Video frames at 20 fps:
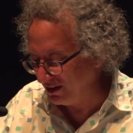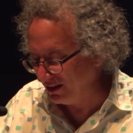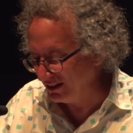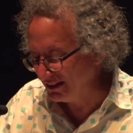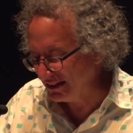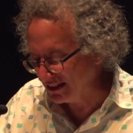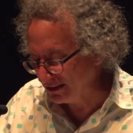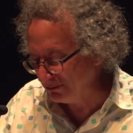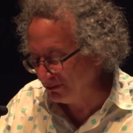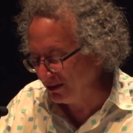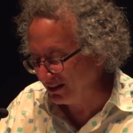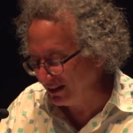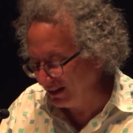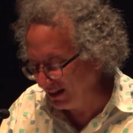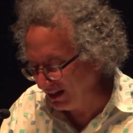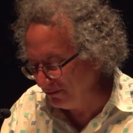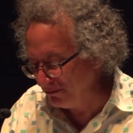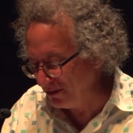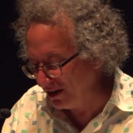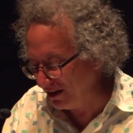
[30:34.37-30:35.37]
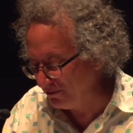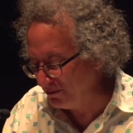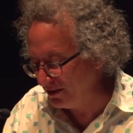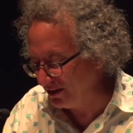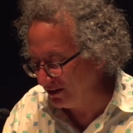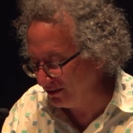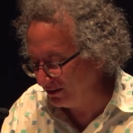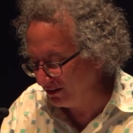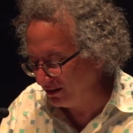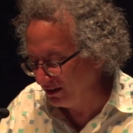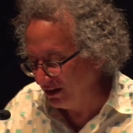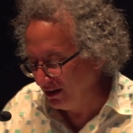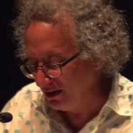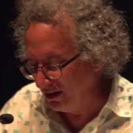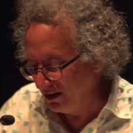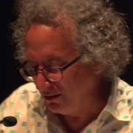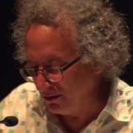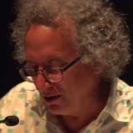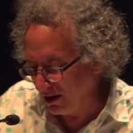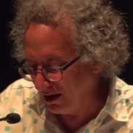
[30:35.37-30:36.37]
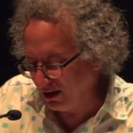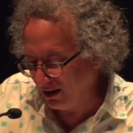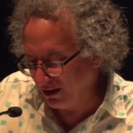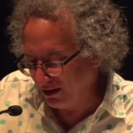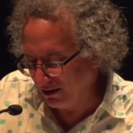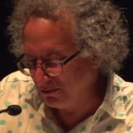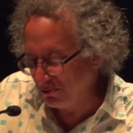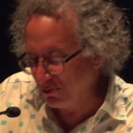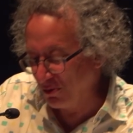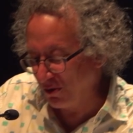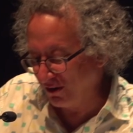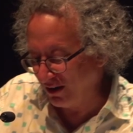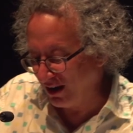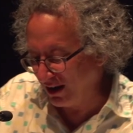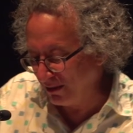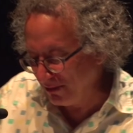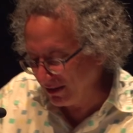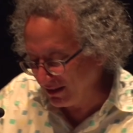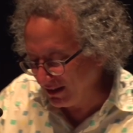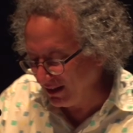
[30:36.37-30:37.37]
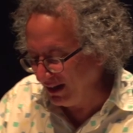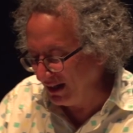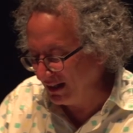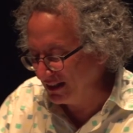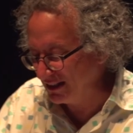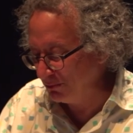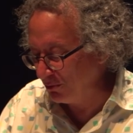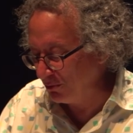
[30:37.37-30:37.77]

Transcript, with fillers: I suspect he may have been uh, more like Matisse,